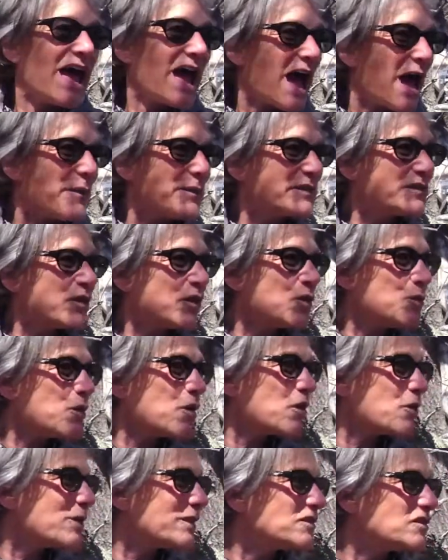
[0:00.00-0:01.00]
I was going to
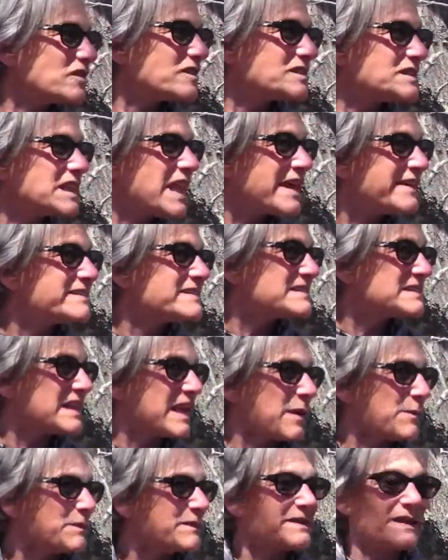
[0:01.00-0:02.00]
work with just clay
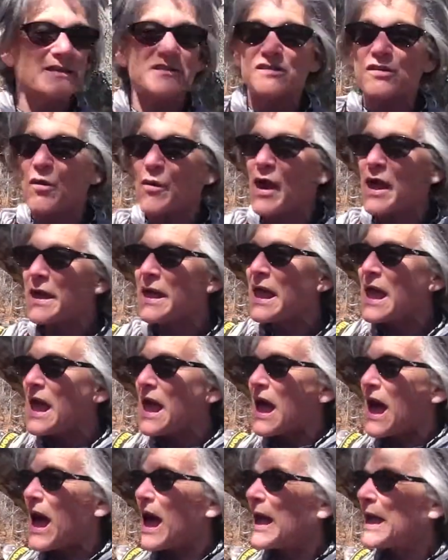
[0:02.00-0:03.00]
slips, and so
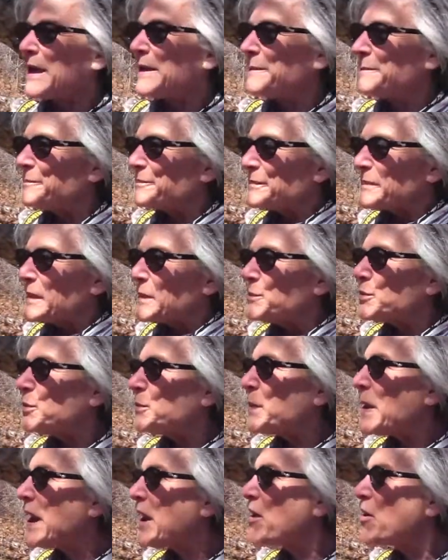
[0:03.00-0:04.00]
I
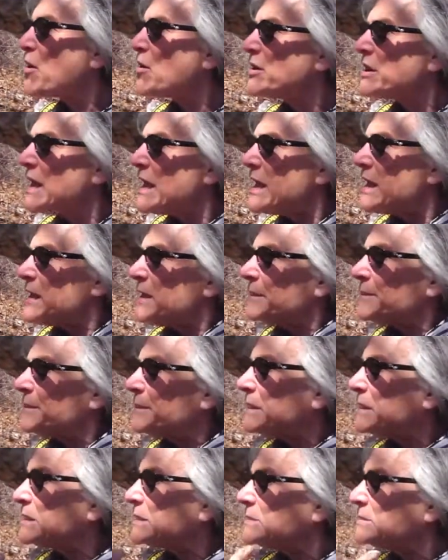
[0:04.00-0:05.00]
prepared
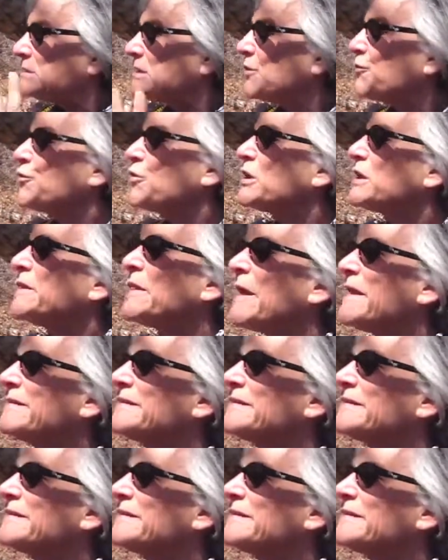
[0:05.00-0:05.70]
different clay